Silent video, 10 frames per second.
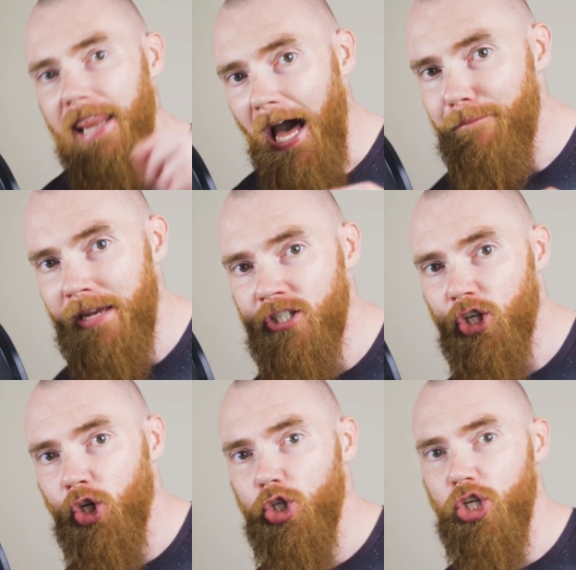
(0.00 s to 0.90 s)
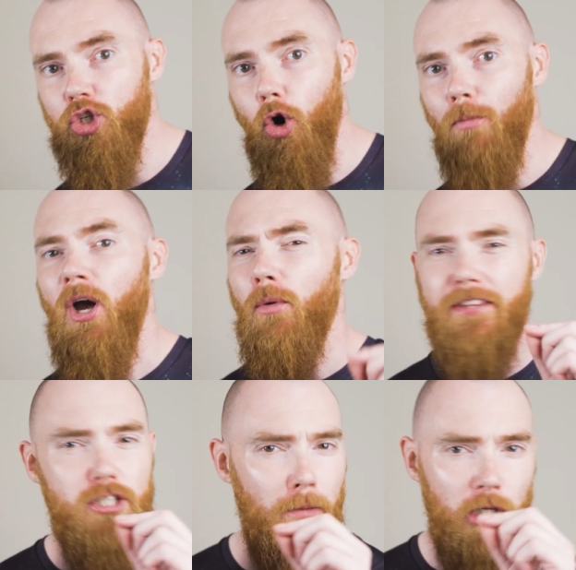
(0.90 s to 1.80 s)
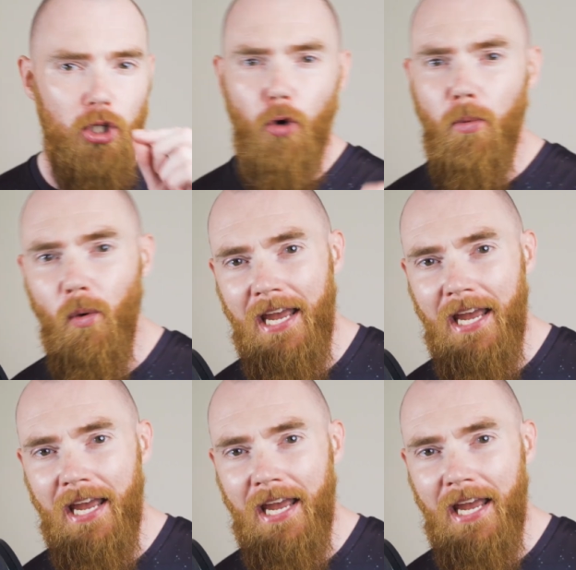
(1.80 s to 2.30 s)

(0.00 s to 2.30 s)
That means a cushy job with some global